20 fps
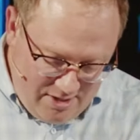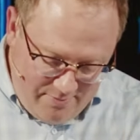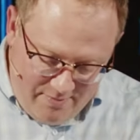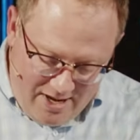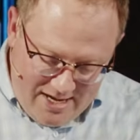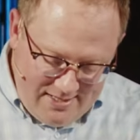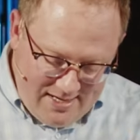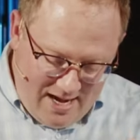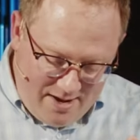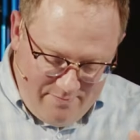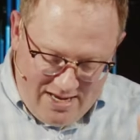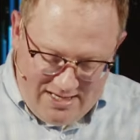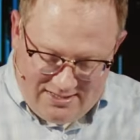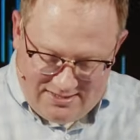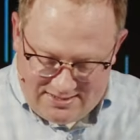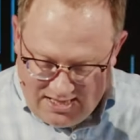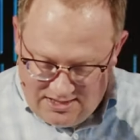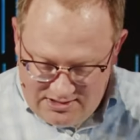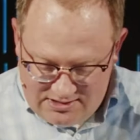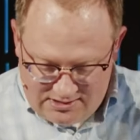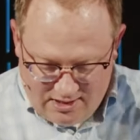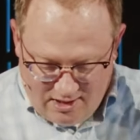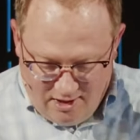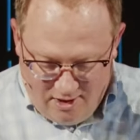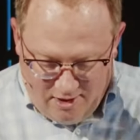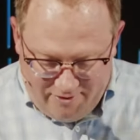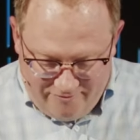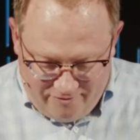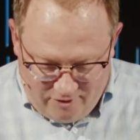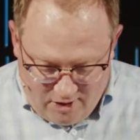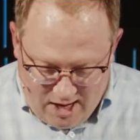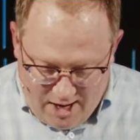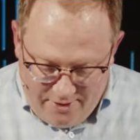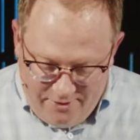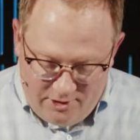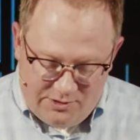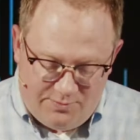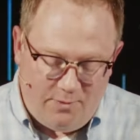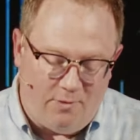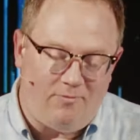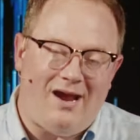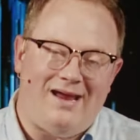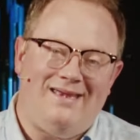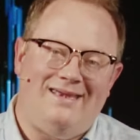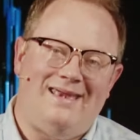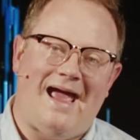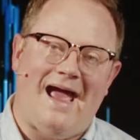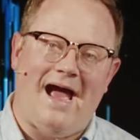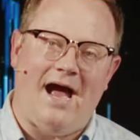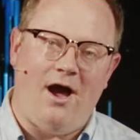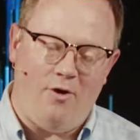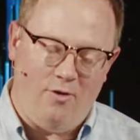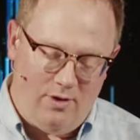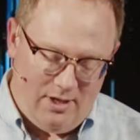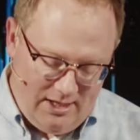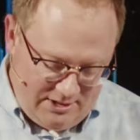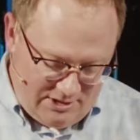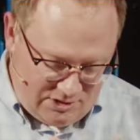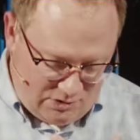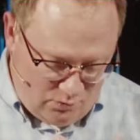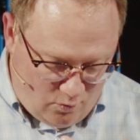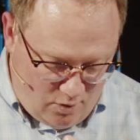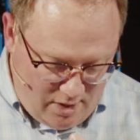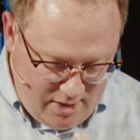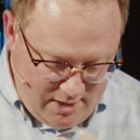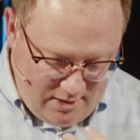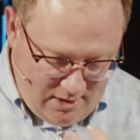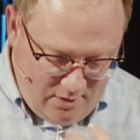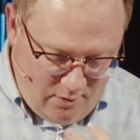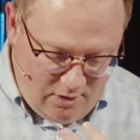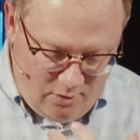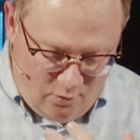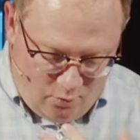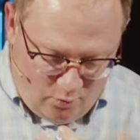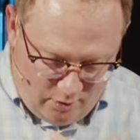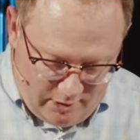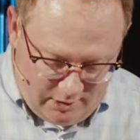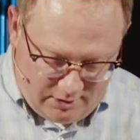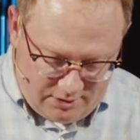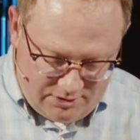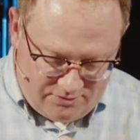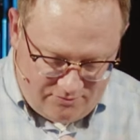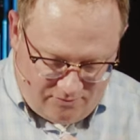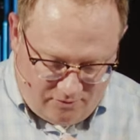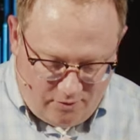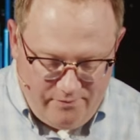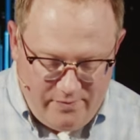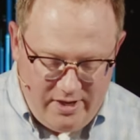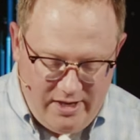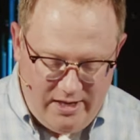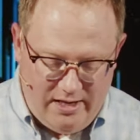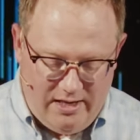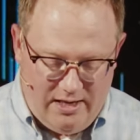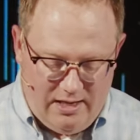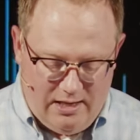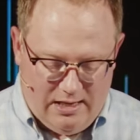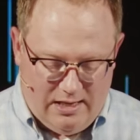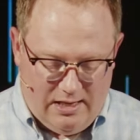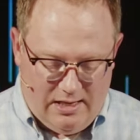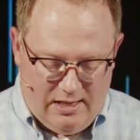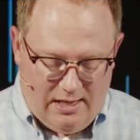It might not make sense for others, but right now, it's what works for me